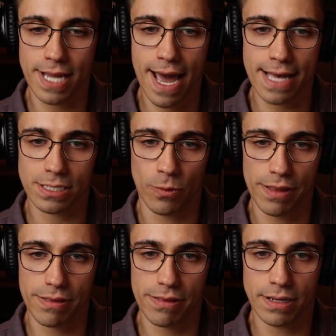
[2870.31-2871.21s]
tasked
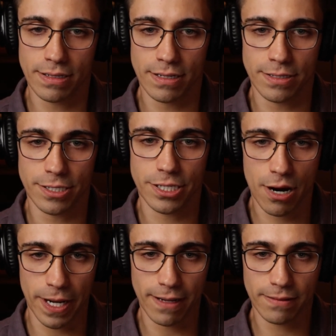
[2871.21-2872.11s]
with
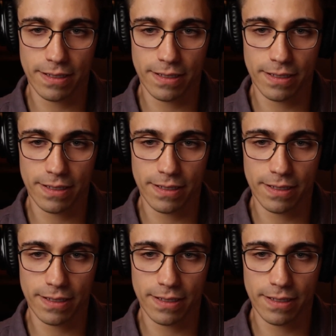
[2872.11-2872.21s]
determining.